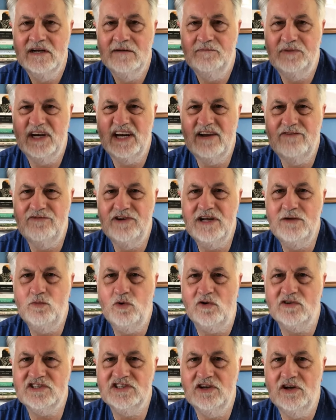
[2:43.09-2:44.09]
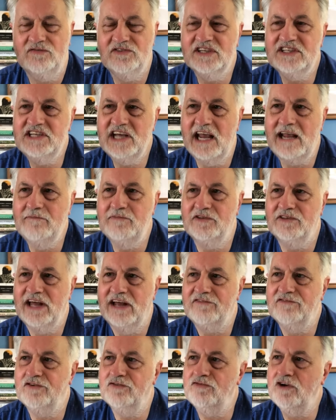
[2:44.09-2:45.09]
But it really wasn't on the table
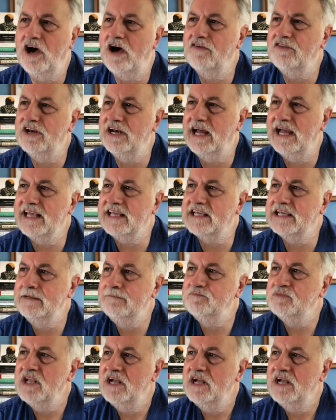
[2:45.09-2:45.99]
then, for rather like